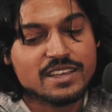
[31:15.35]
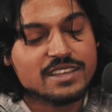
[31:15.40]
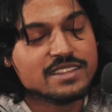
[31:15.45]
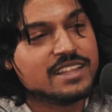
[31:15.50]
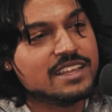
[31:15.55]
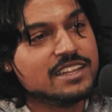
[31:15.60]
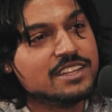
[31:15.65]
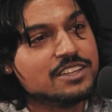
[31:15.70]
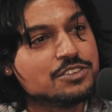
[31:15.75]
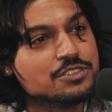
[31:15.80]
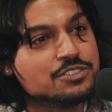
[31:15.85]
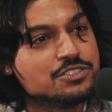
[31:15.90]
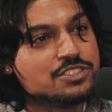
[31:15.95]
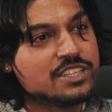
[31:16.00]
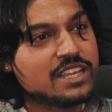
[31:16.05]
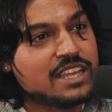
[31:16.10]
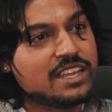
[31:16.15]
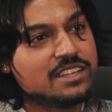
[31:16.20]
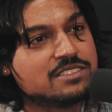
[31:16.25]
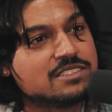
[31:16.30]
then it'll
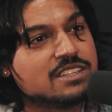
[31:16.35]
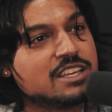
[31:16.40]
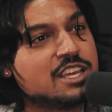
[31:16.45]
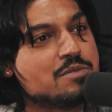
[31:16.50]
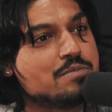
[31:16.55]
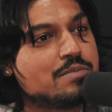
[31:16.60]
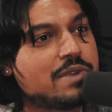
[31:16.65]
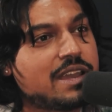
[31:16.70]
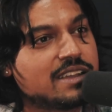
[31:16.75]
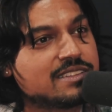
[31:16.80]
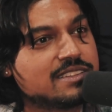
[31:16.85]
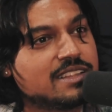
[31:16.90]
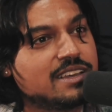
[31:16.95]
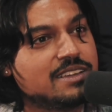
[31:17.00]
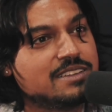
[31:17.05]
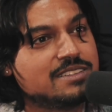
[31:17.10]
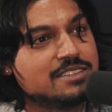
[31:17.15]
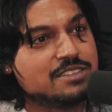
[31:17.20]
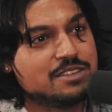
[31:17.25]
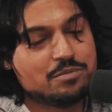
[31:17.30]
change the impact
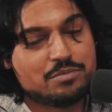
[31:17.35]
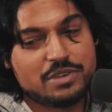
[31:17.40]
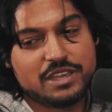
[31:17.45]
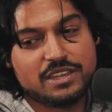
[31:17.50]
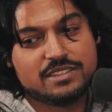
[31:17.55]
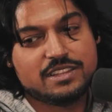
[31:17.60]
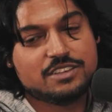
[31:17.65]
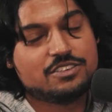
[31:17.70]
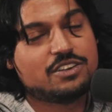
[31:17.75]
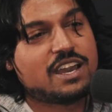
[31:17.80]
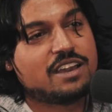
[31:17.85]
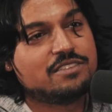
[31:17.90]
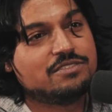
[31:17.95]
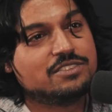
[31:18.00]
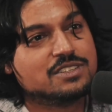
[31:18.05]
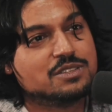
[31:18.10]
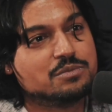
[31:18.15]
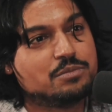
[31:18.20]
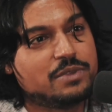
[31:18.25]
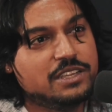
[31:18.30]
that they'll have
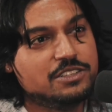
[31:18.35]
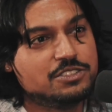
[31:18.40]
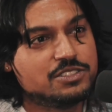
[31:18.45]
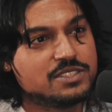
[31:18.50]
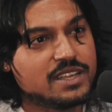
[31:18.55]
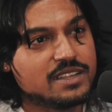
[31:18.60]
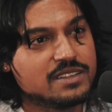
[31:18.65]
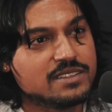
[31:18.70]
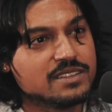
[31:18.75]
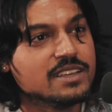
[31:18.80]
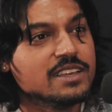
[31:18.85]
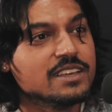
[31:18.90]
on a patient.